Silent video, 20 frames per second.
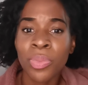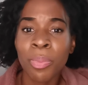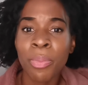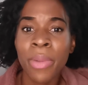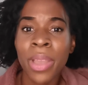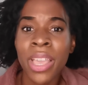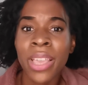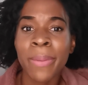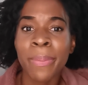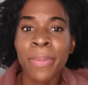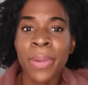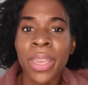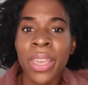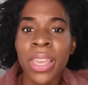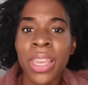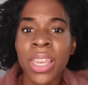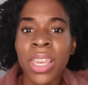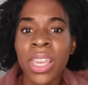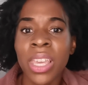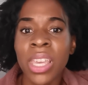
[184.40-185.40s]

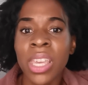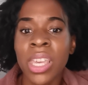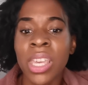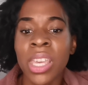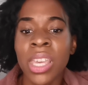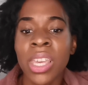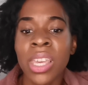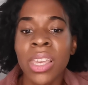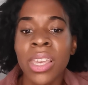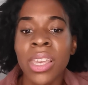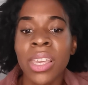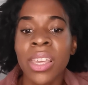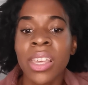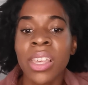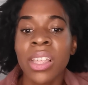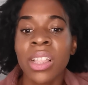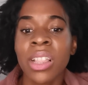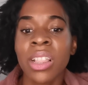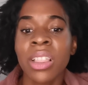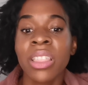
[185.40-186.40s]
maybe
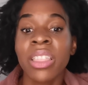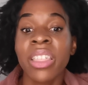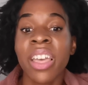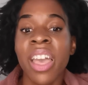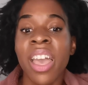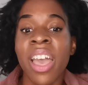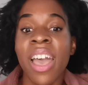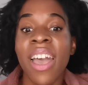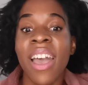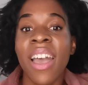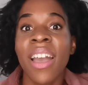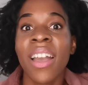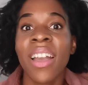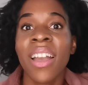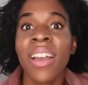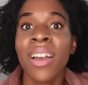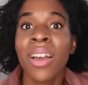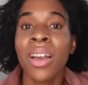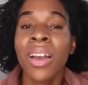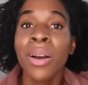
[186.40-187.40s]
there.
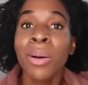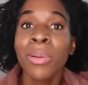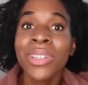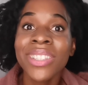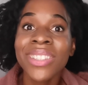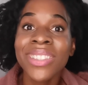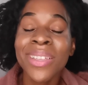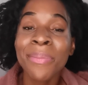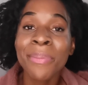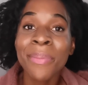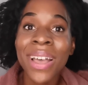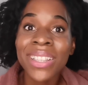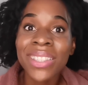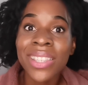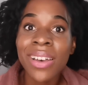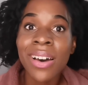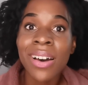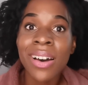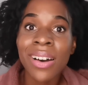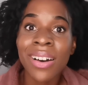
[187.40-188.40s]
What's the
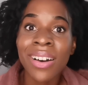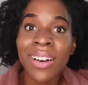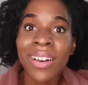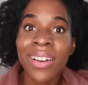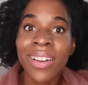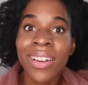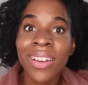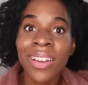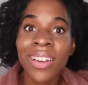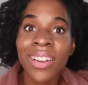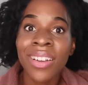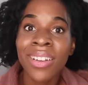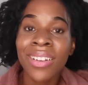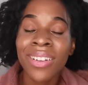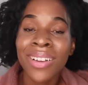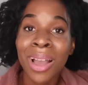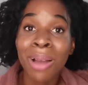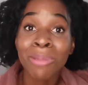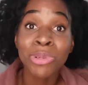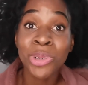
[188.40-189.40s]
matter?
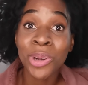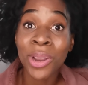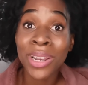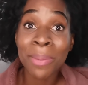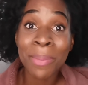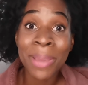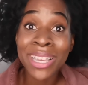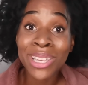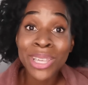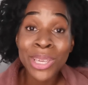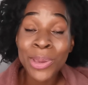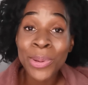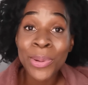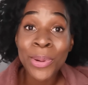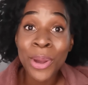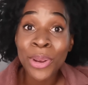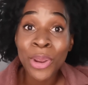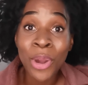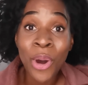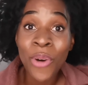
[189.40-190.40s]
I'm trying to make you
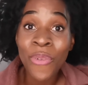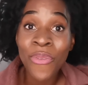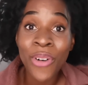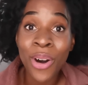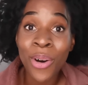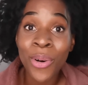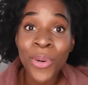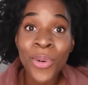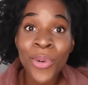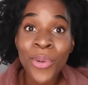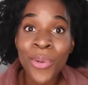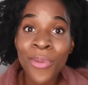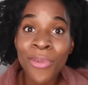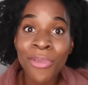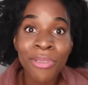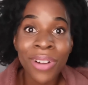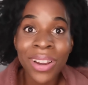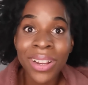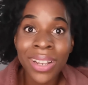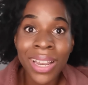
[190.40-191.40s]
an offer, all
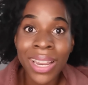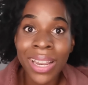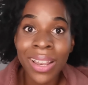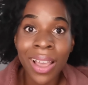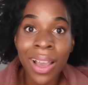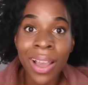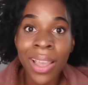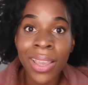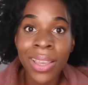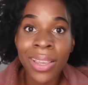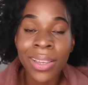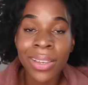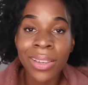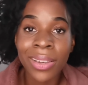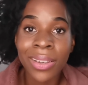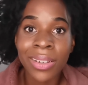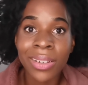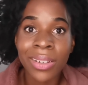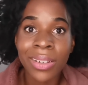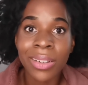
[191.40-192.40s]
friendly like.
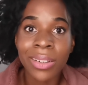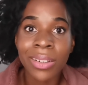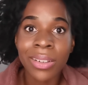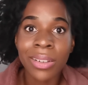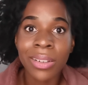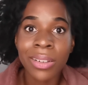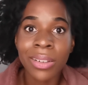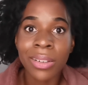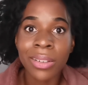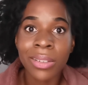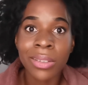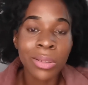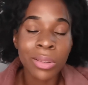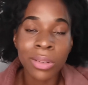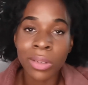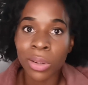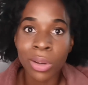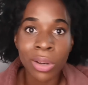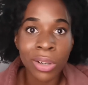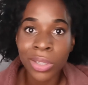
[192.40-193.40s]
It's not going
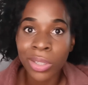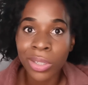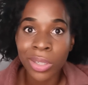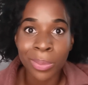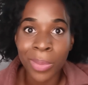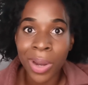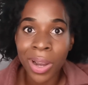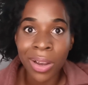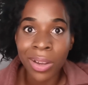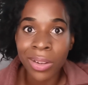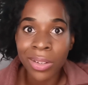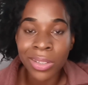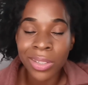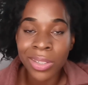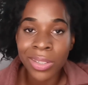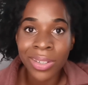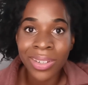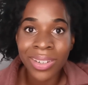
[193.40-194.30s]
to cost you much.